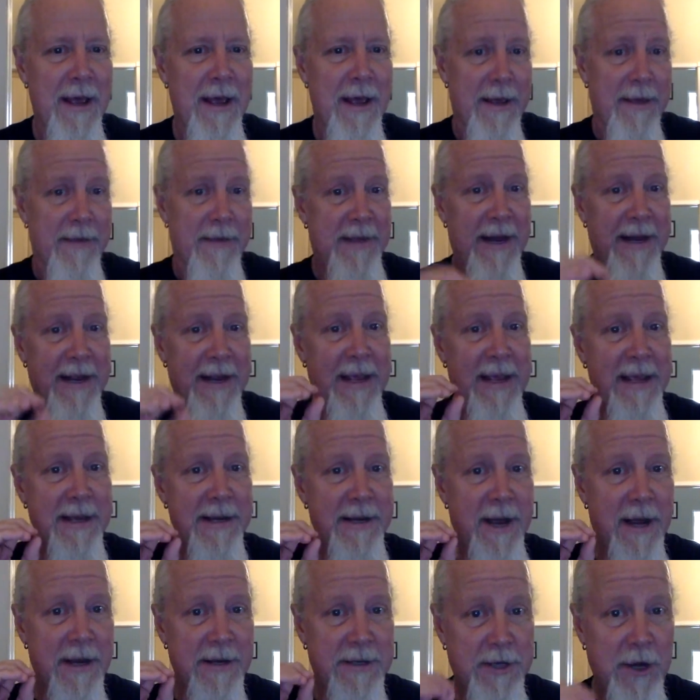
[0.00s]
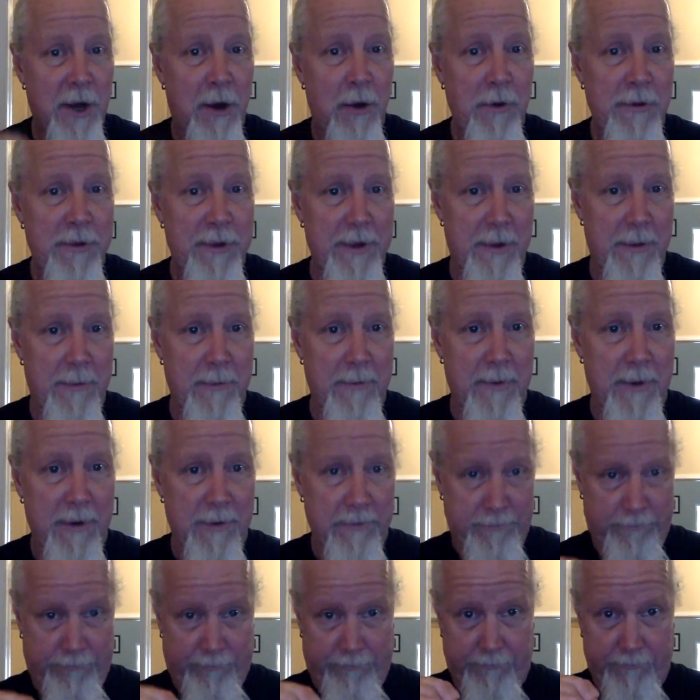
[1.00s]
that he had not told them
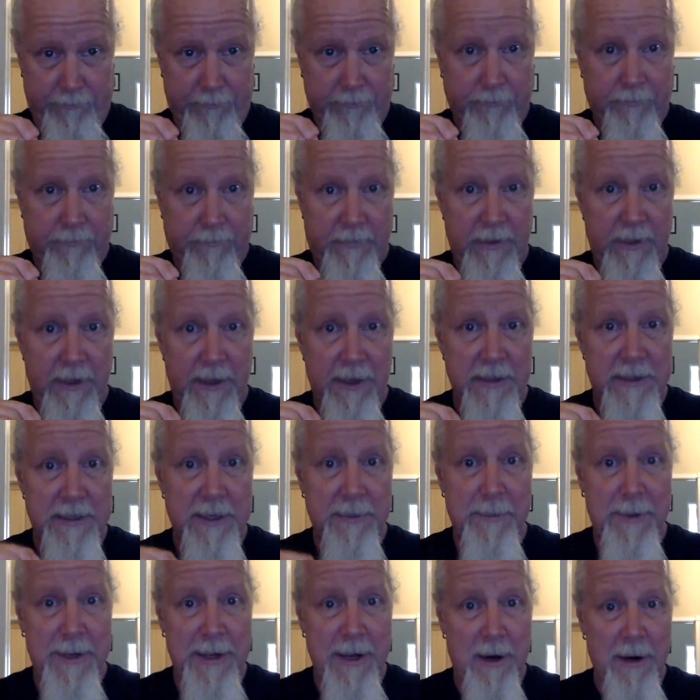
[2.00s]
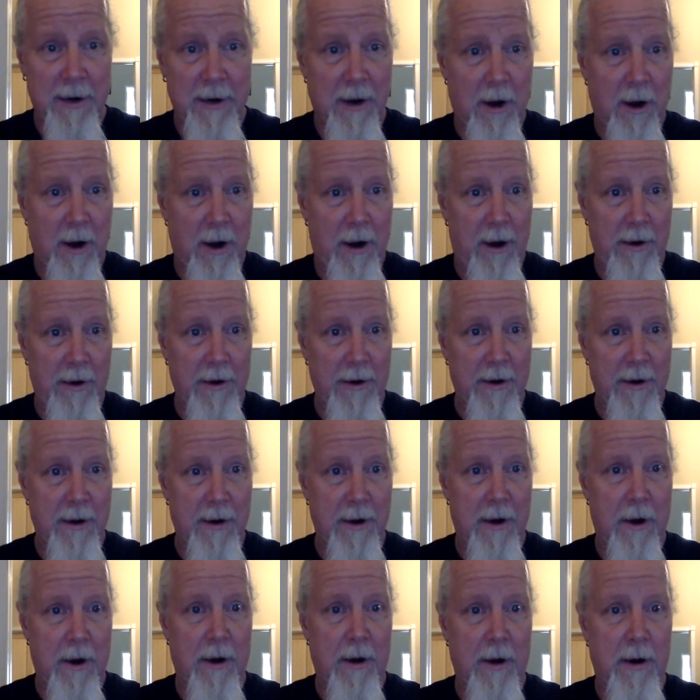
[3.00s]
to be on guard
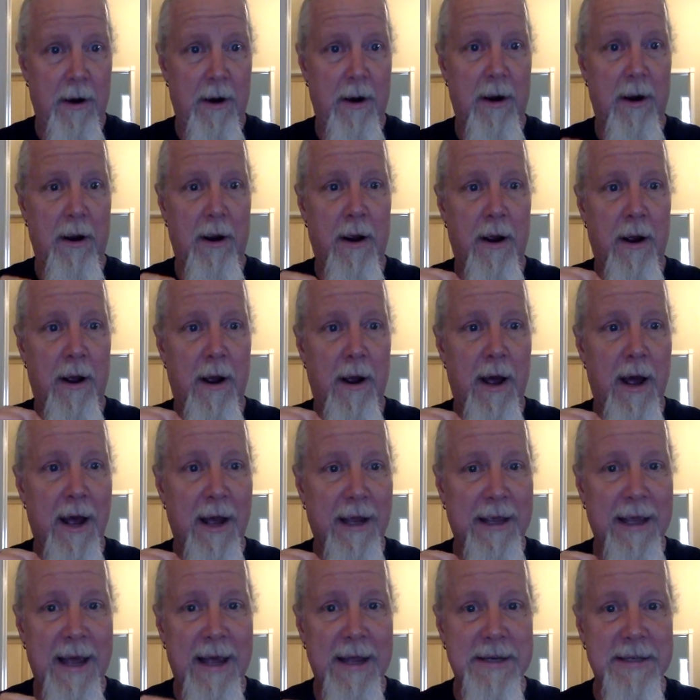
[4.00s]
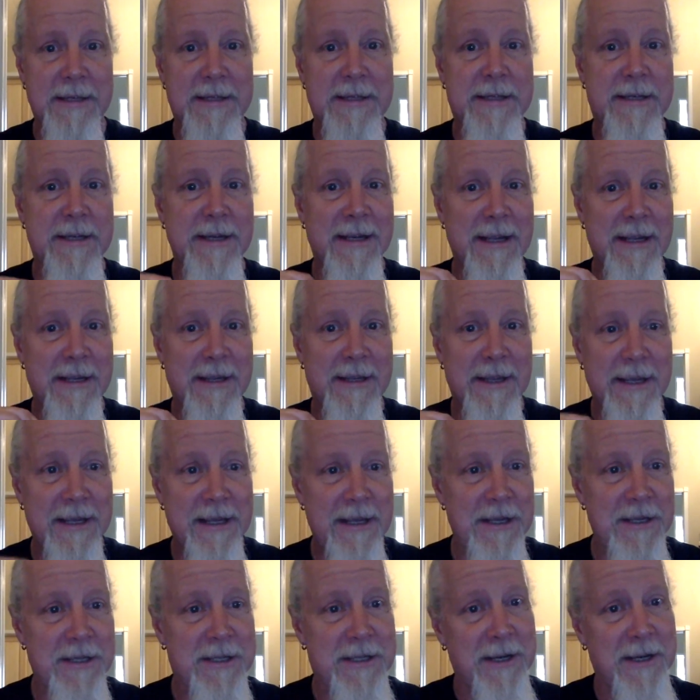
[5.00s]
against the
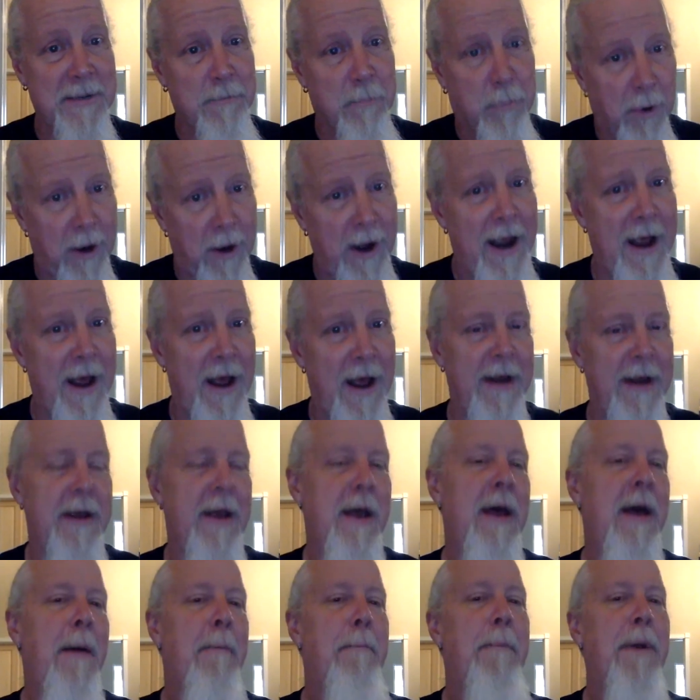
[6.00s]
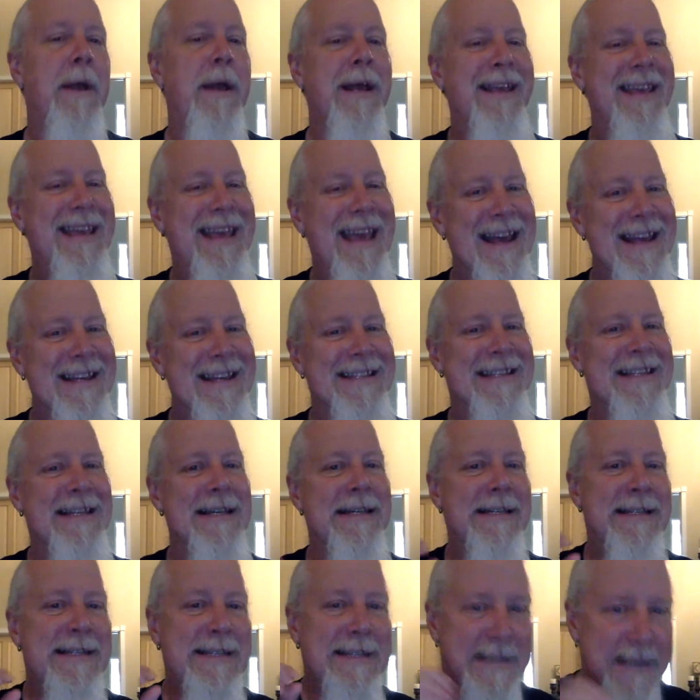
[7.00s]
yeast in bread, but against the
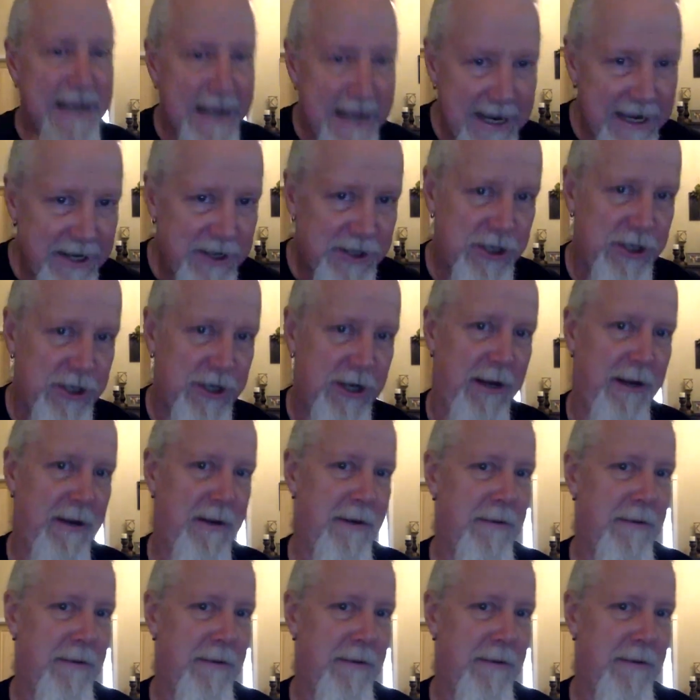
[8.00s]
teaching